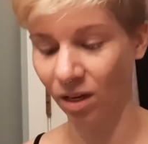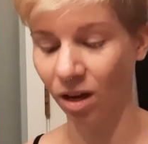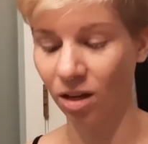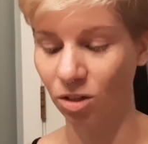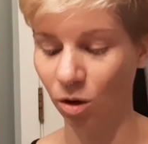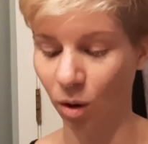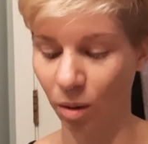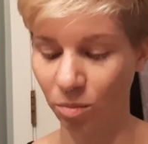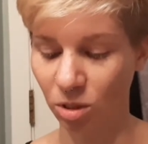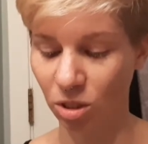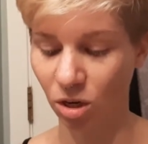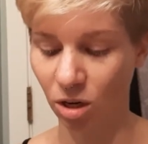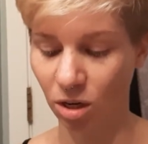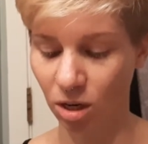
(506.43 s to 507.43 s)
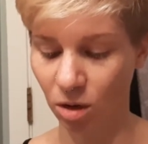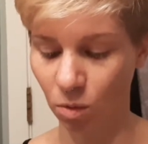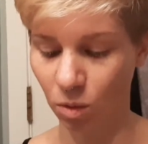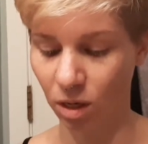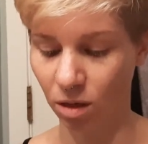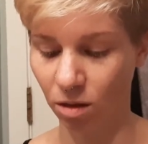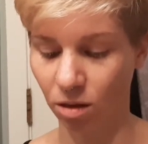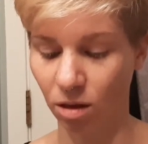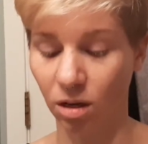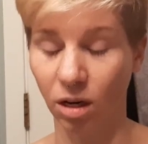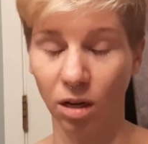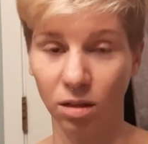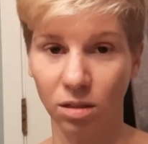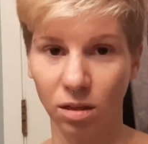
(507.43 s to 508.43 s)
So I'm starting with an
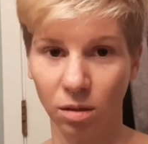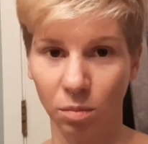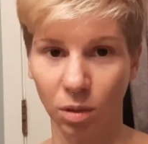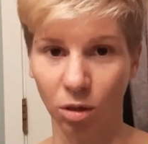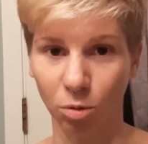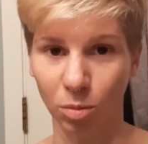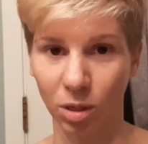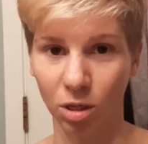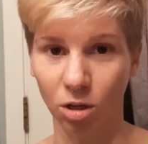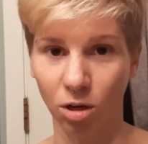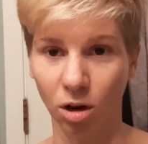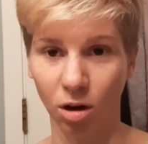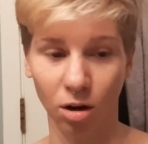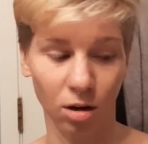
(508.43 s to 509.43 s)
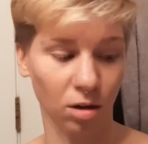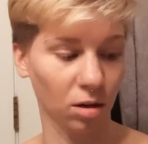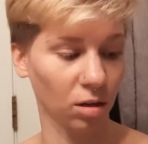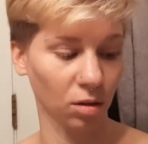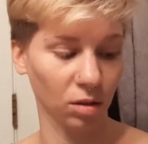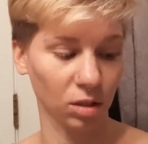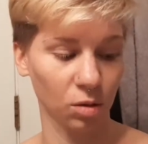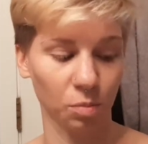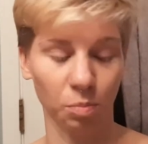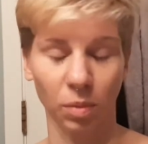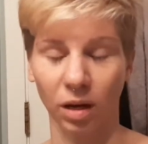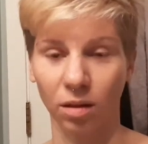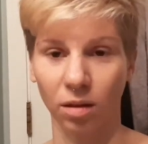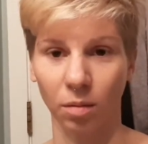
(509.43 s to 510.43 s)
18mm guard. It's,
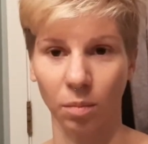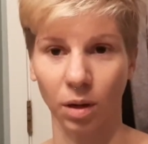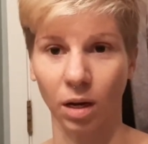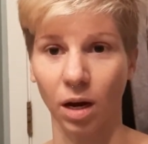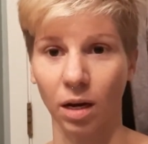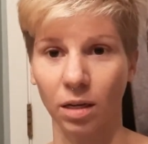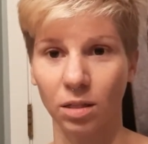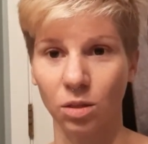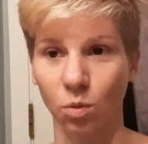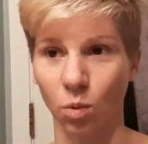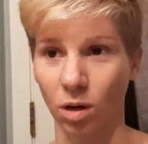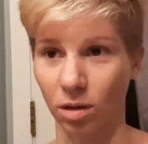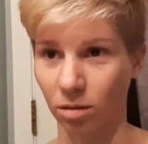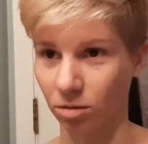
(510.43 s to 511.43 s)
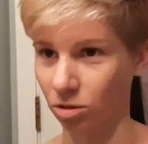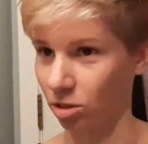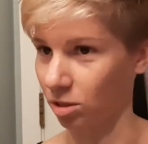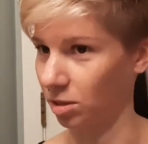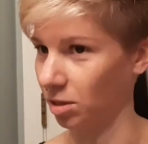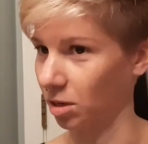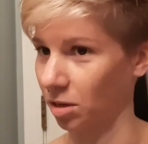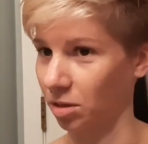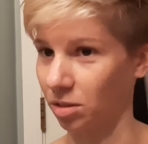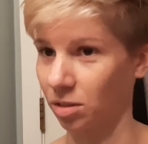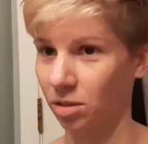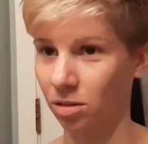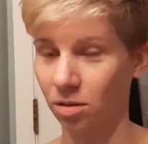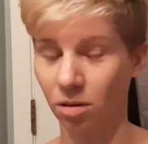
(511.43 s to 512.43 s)
I think, my highest one, just
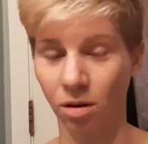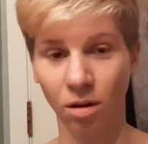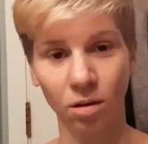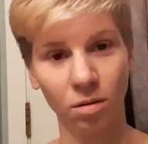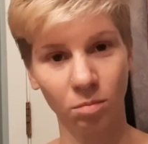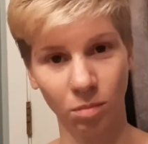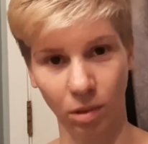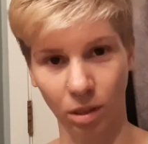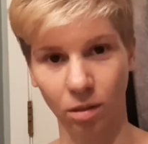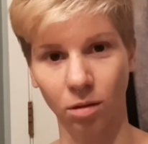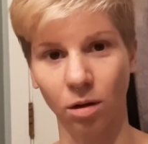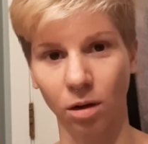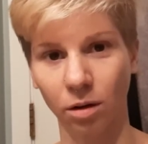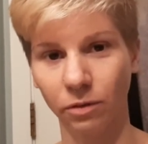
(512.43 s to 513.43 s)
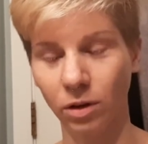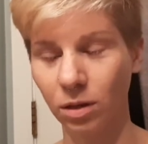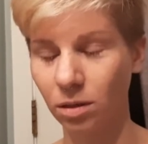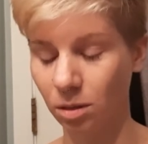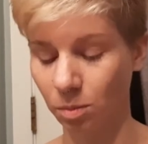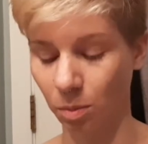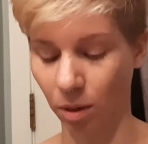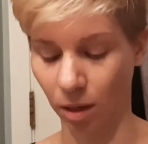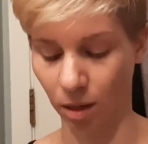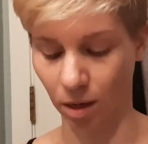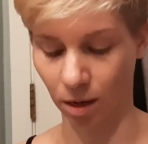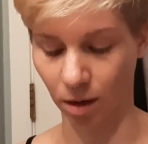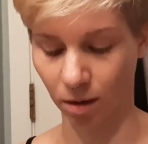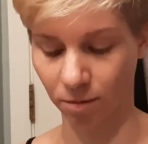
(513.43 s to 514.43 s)
because I'm a little nervous, but
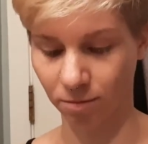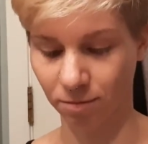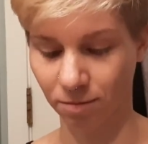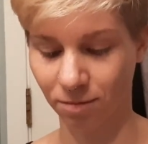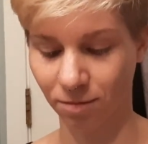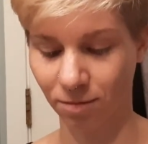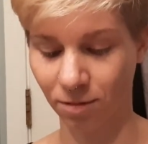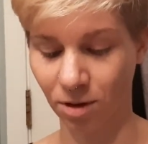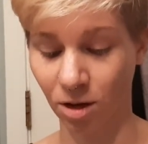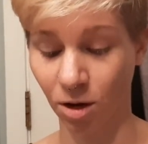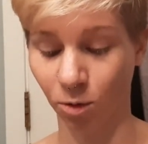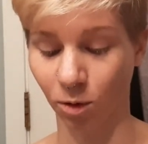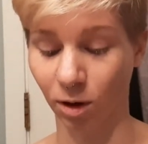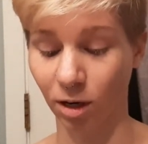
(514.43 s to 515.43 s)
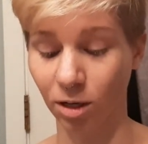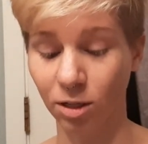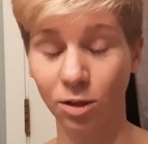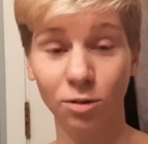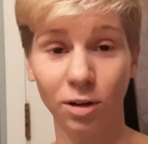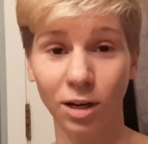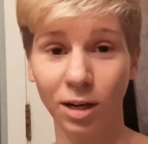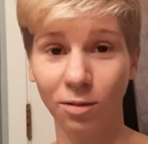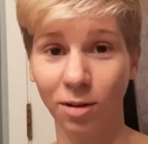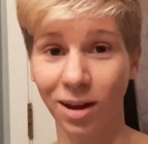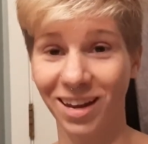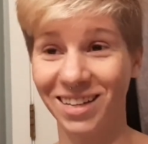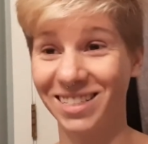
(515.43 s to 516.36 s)
we're gonna do it anyway.